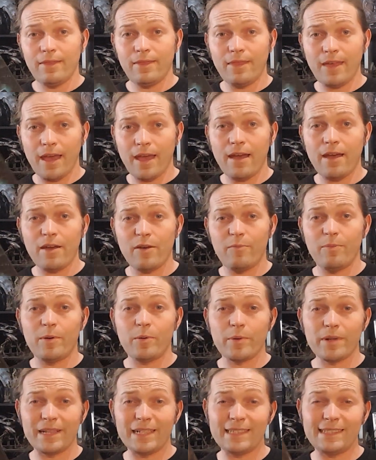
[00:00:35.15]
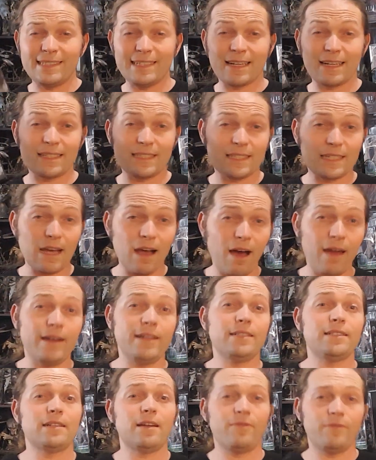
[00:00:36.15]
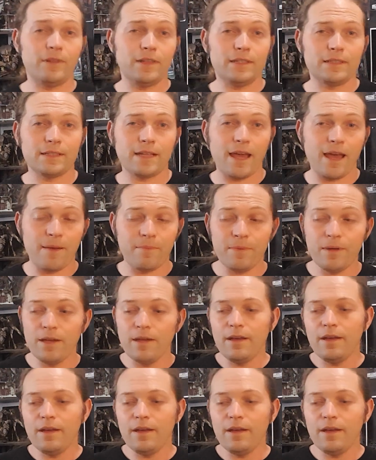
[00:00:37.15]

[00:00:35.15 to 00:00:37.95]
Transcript: they have been releasing a ton of stuff for this game.